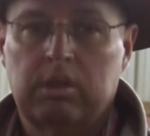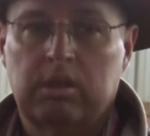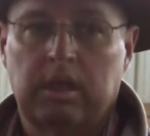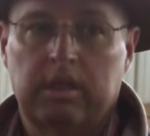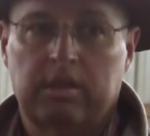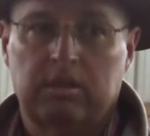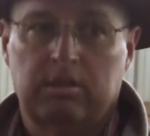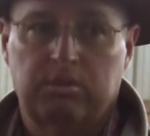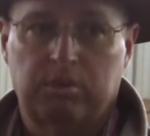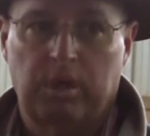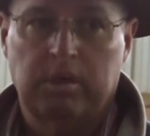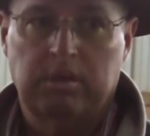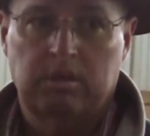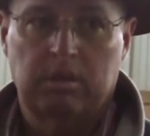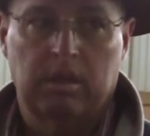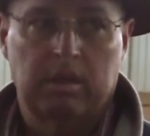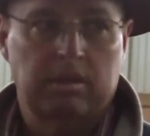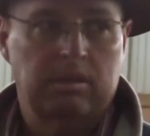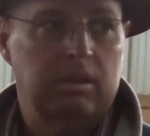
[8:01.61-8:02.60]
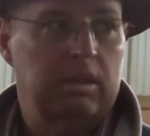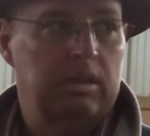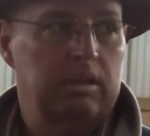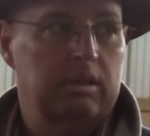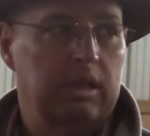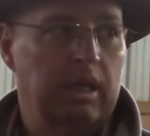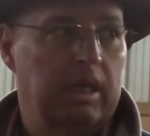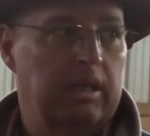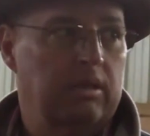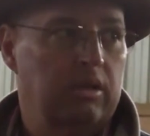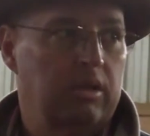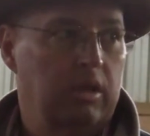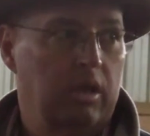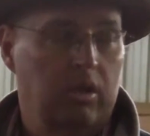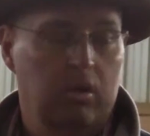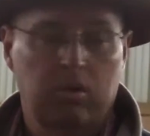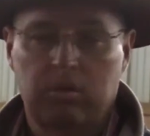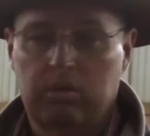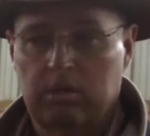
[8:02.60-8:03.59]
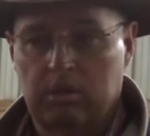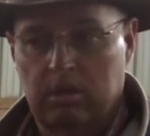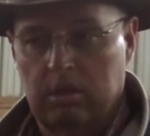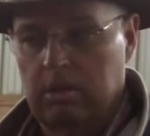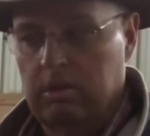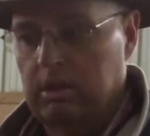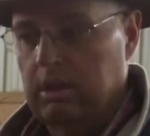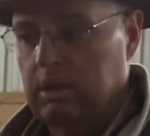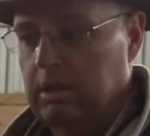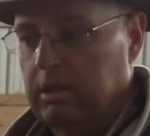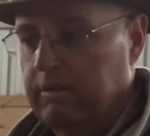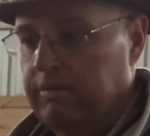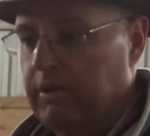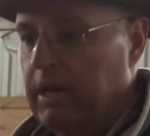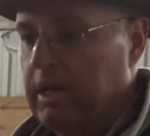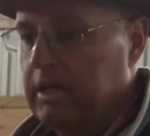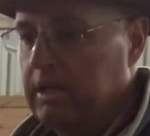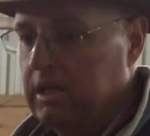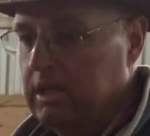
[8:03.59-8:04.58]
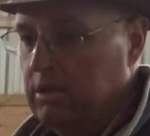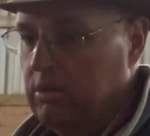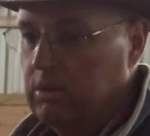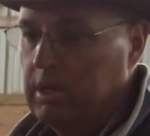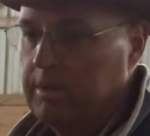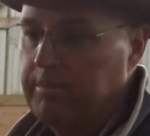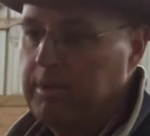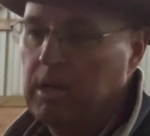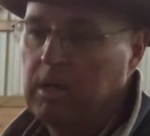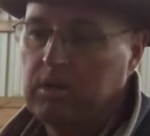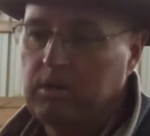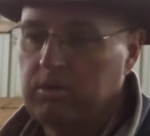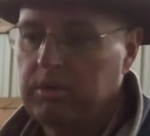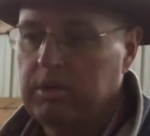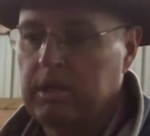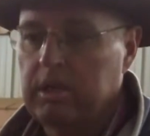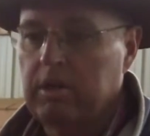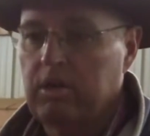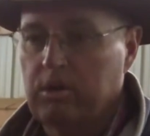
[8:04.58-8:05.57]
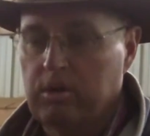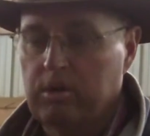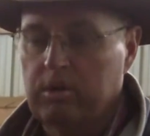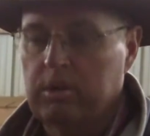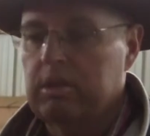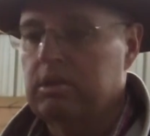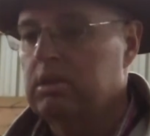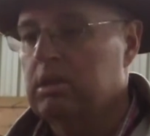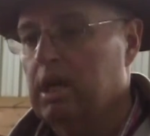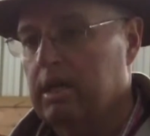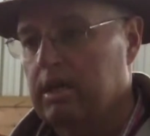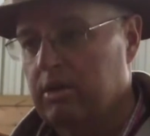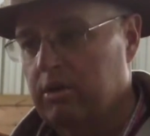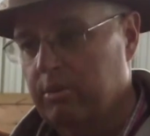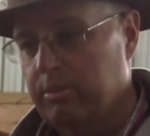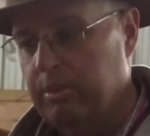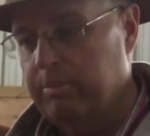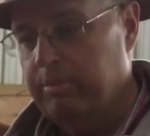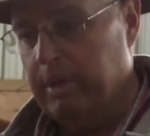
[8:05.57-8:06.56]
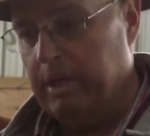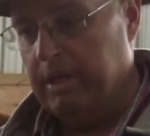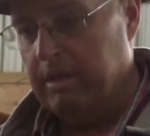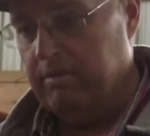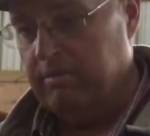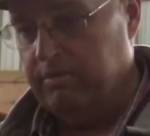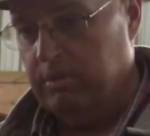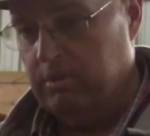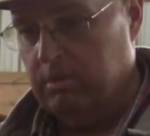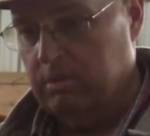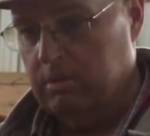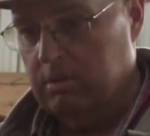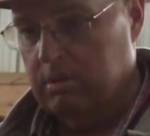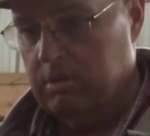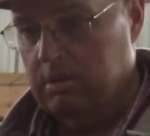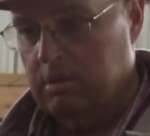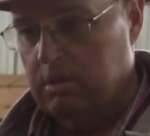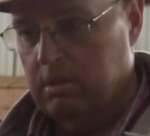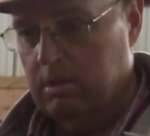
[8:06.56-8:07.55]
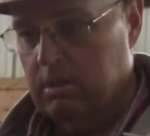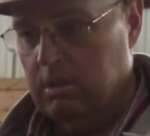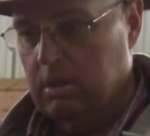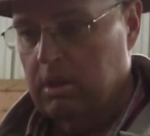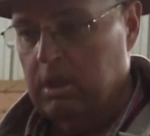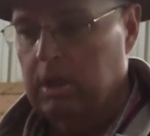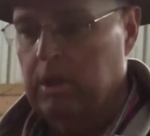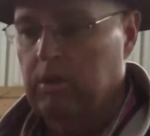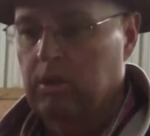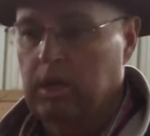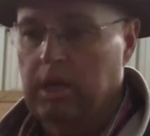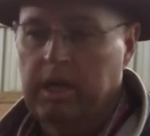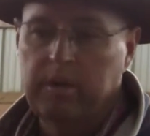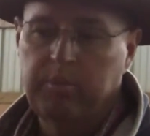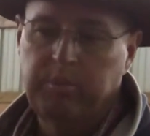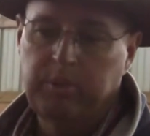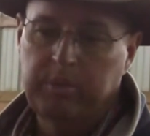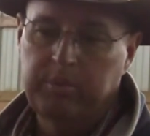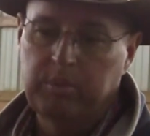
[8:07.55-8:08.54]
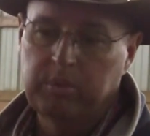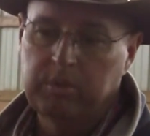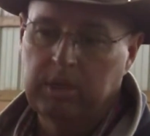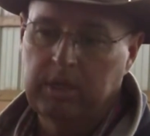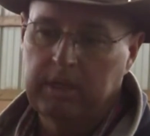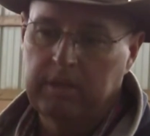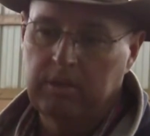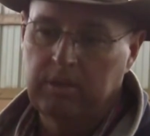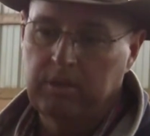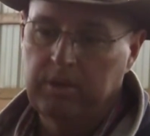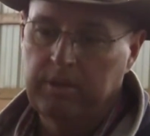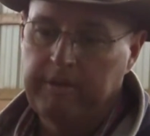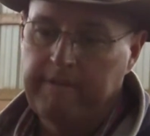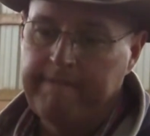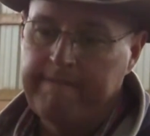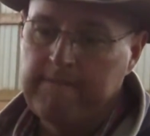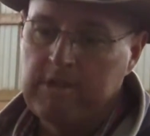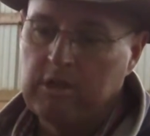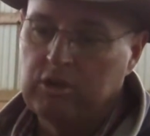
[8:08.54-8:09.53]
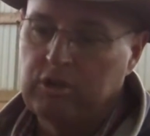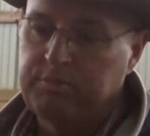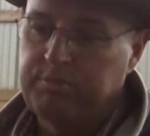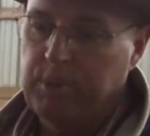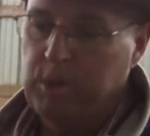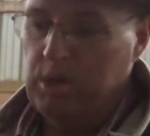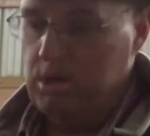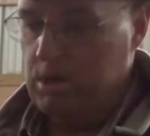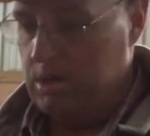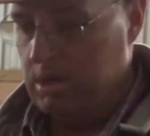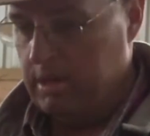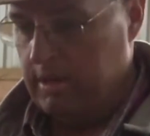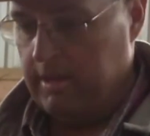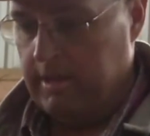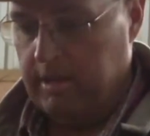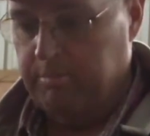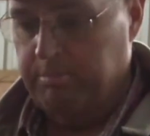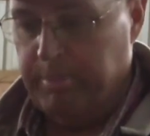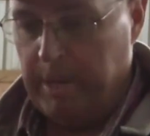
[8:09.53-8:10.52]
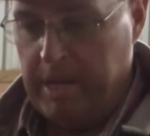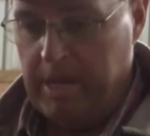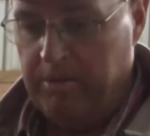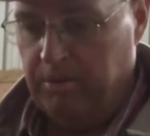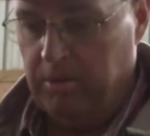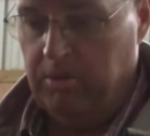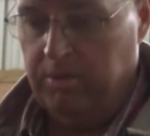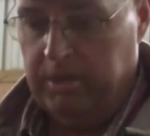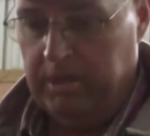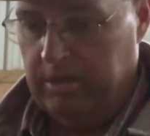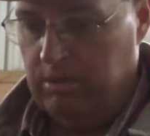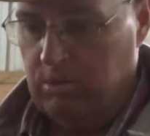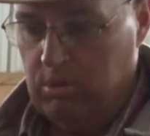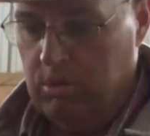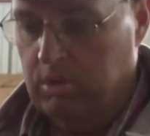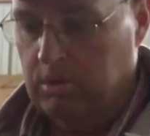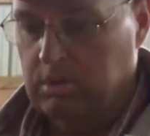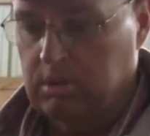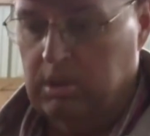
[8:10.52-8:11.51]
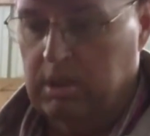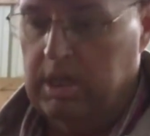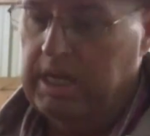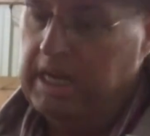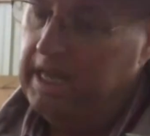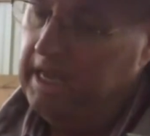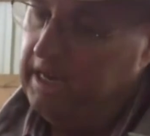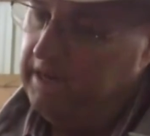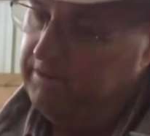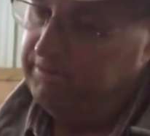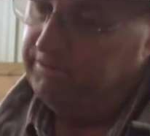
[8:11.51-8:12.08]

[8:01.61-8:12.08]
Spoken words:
got to trust us. He's got to know that if I yield, I'm not going to get hurt. It's not going to be painful. You know, a lot of people take their spur and pound on that horse, and out of